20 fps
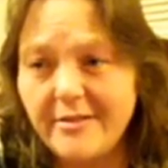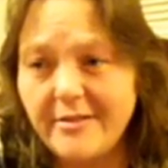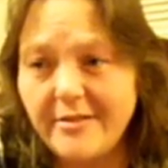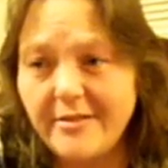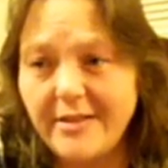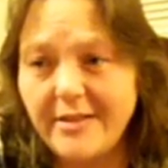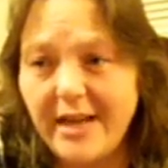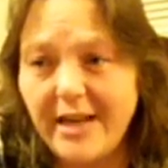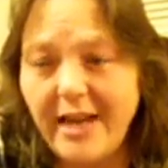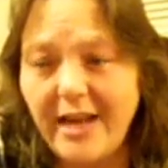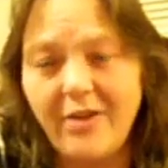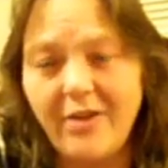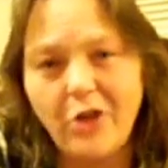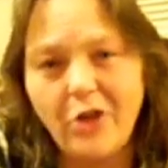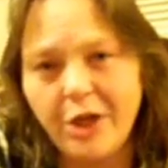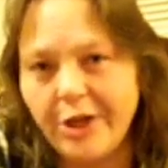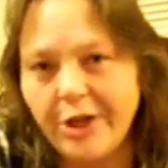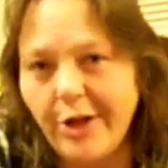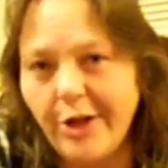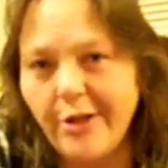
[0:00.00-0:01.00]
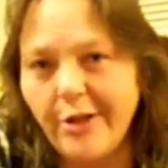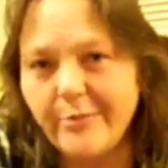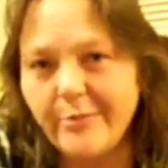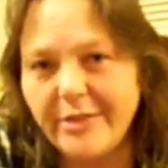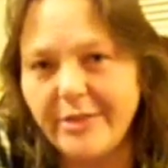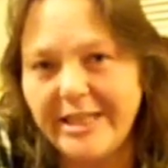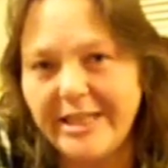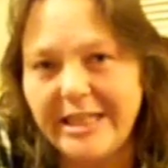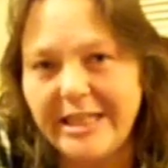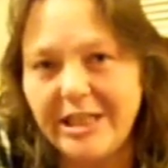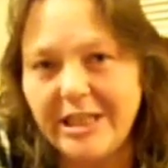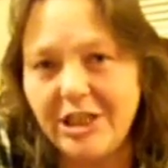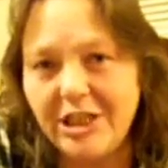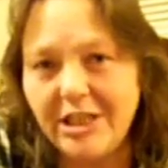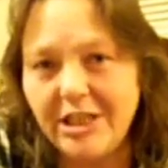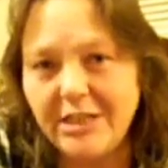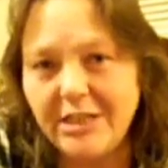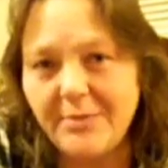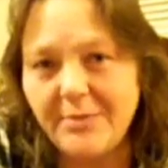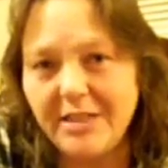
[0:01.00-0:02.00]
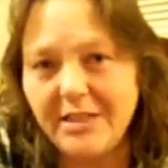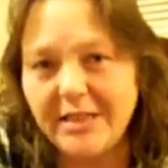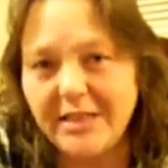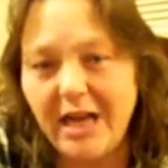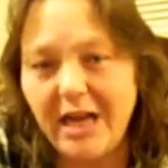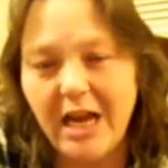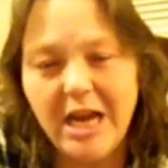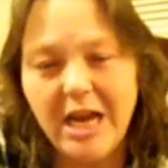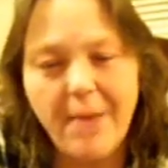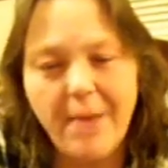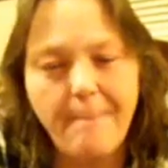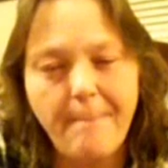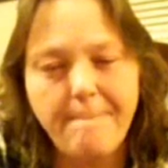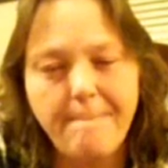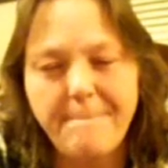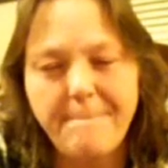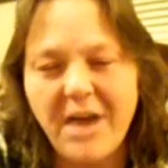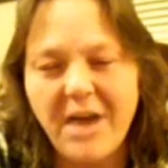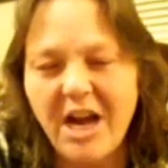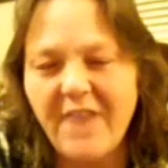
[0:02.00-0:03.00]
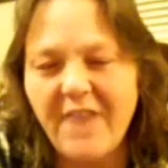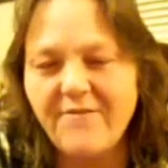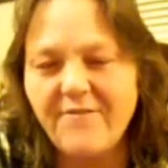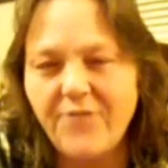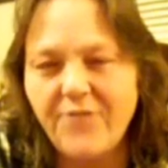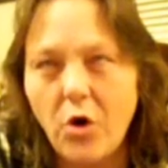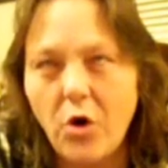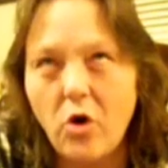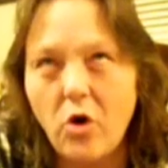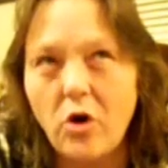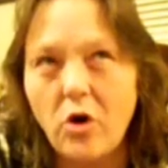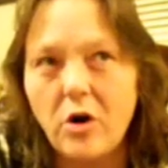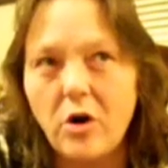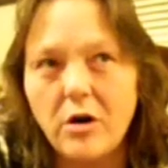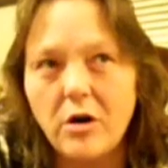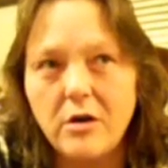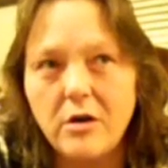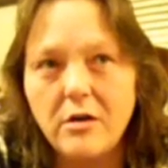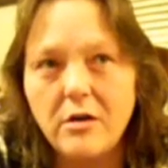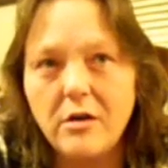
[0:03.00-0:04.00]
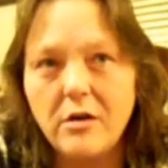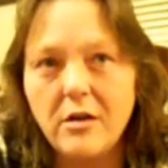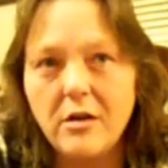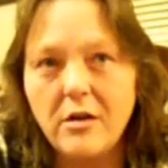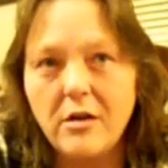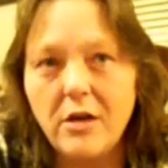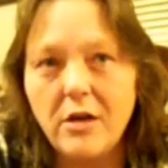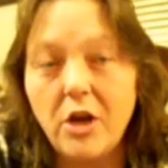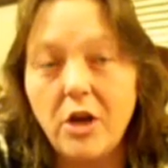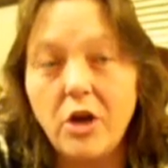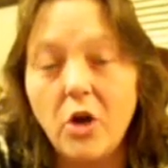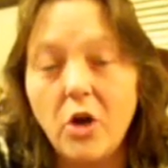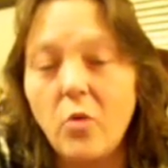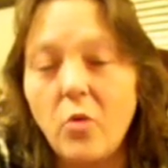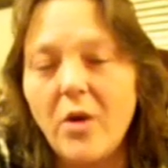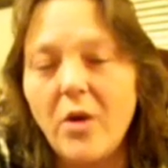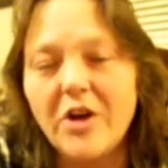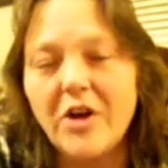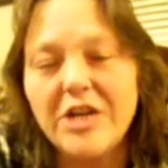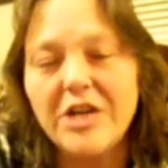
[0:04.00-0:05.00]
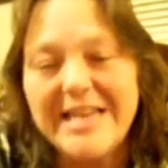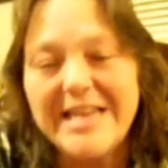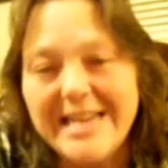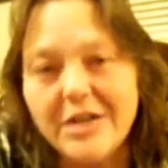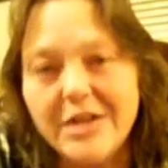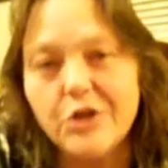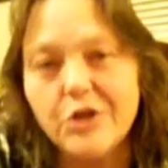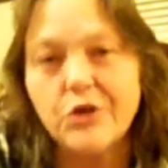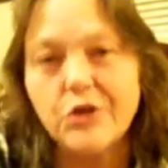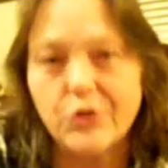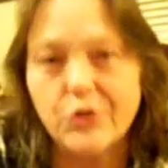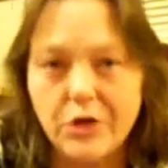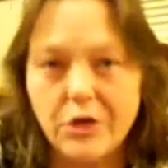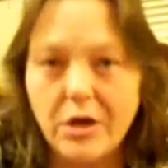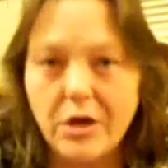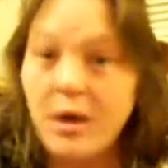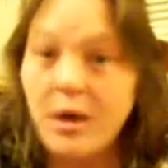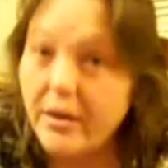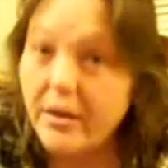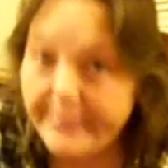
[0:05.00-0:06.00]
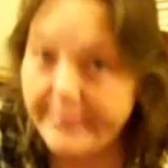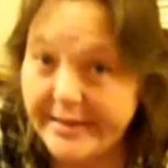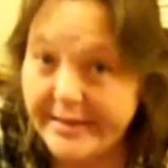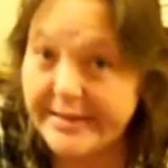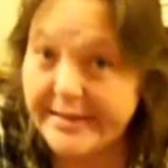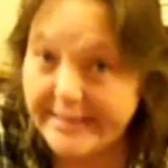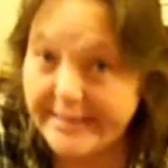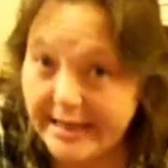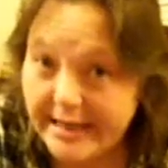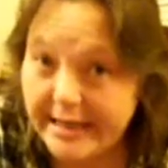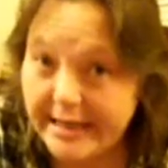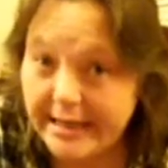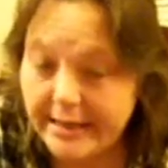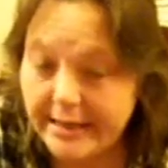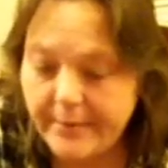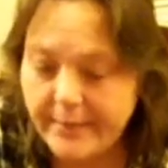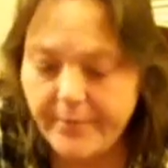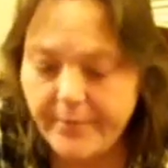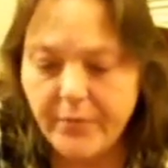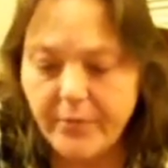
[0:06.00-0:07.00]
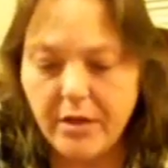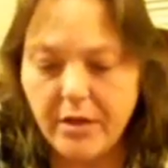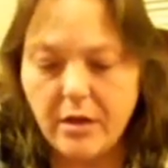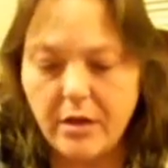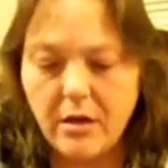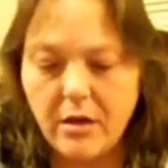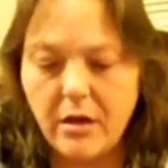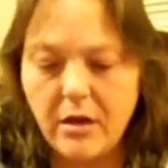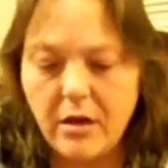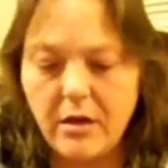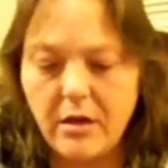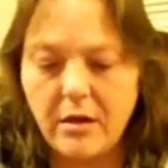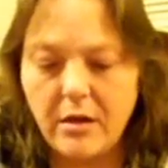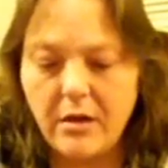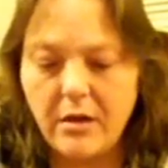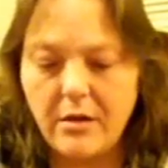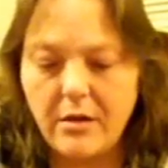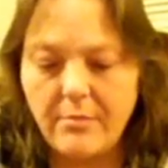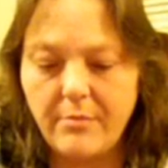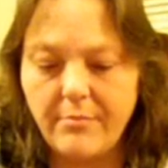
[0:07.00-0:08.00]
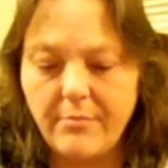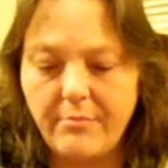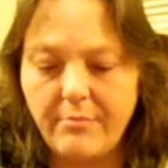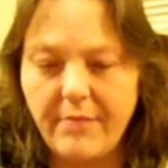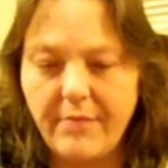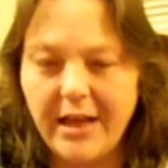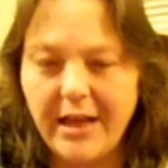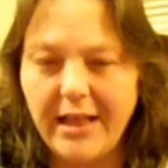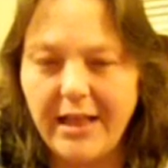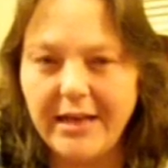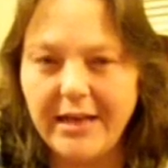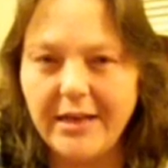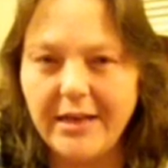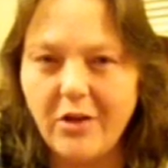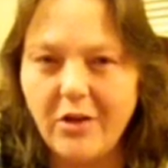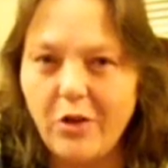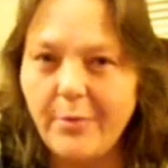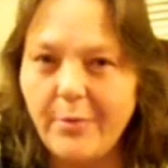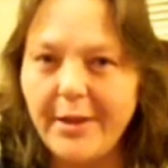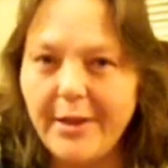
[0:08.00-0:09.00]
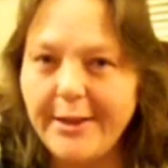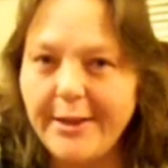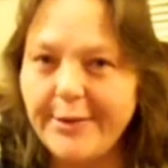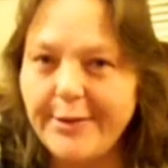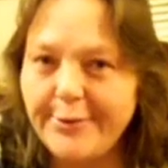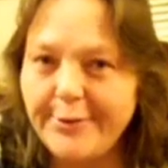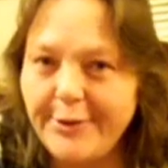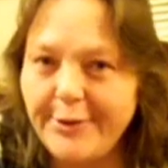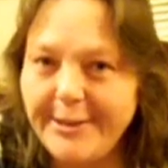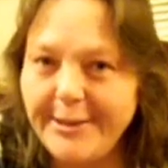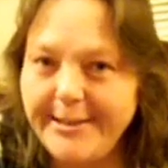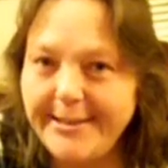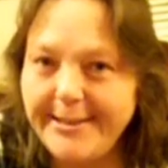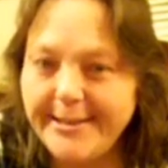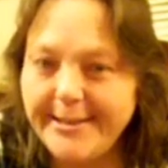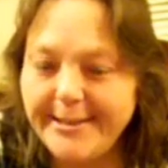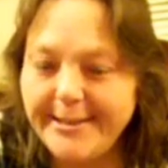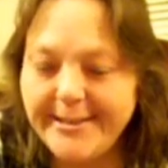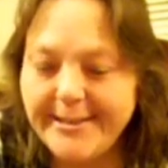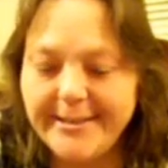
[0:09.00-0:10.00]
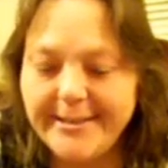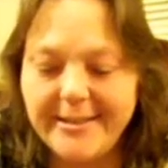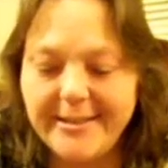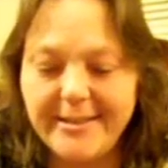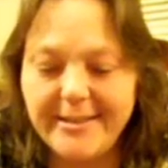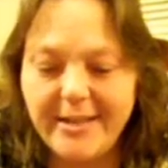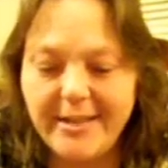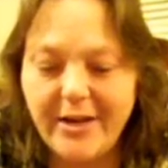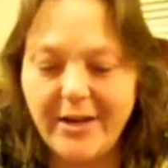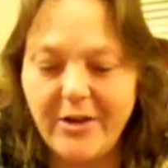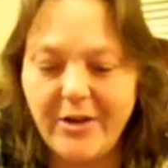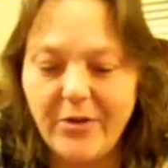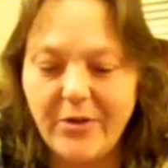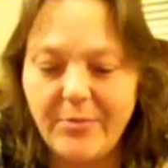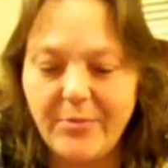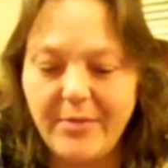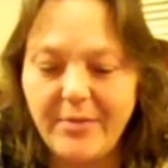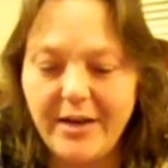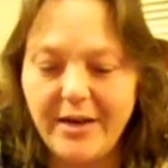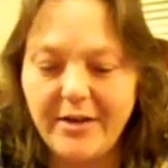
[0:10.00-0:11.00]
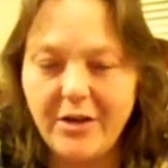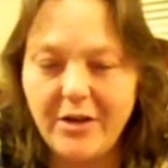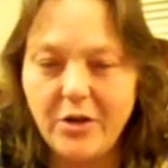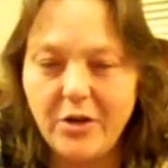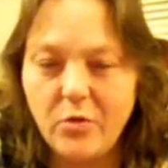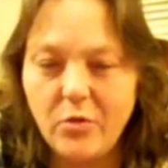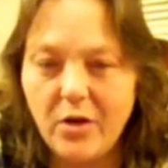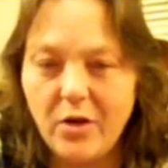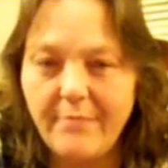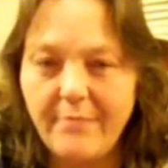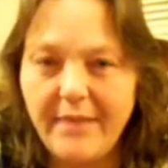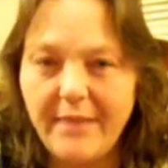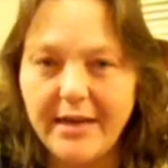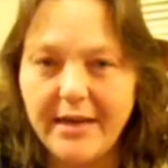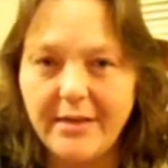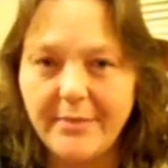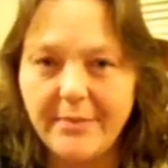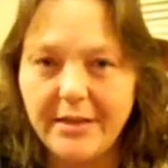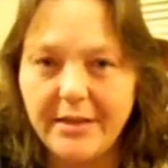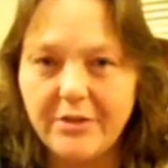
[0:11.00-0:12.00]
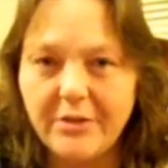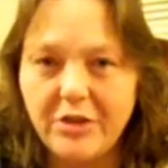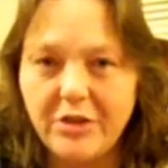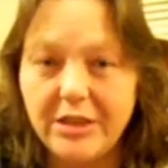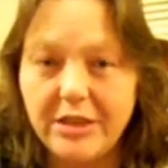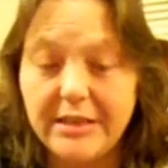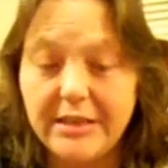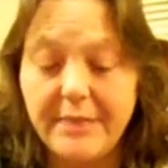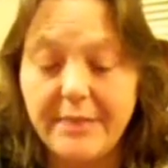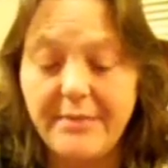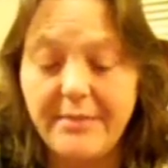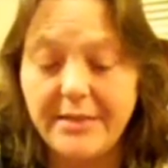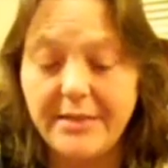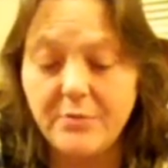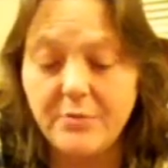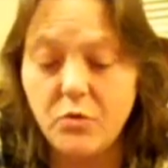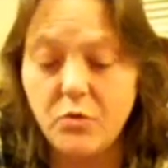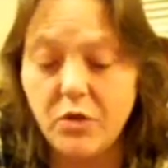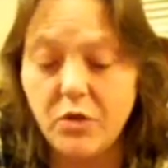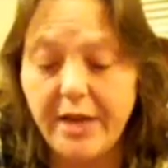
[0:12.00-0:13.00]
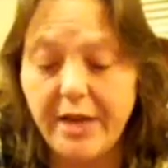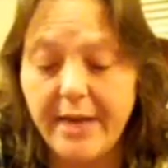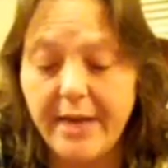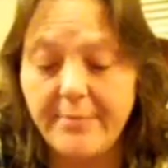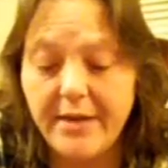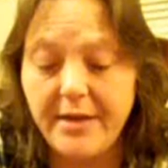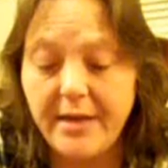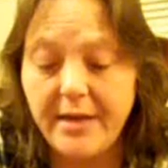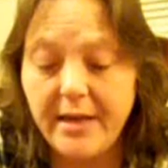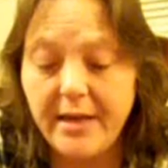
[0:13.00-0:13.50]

I don't like to call them skinny jeans because I am by far nowhere near being skinny. Um, but I like to call them my little jeans. So, but I, you know, where I'm back into my little jeans, that makes me really happy.